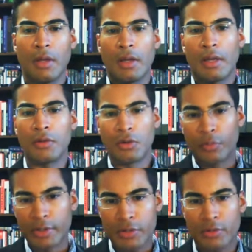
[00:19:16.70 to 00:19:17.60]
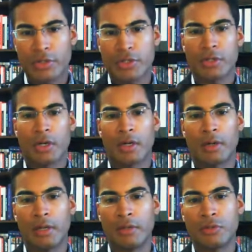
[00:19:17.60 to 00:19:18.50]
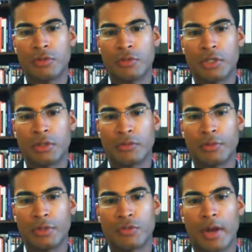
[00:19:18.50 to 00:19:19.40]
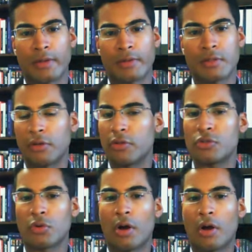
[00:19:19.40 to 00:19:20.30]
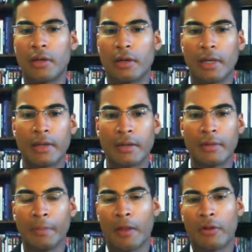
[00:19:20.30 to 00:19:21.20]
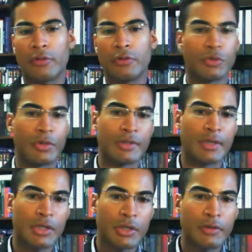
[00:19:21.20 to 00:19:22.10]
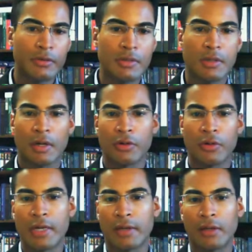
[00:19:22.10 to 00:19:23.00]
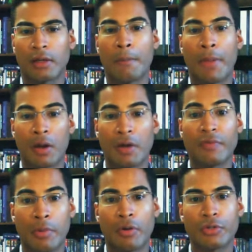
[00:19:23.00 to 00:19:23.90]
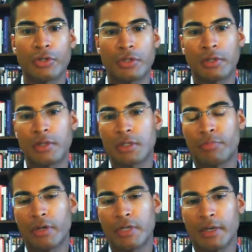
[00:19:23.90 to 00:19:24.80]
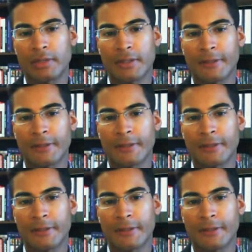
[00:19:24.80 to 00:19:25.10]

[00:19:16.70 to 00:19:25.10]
In your research into children's rights, are you drawing on any other jurisdictions? Are you taking a comparative approach to this project?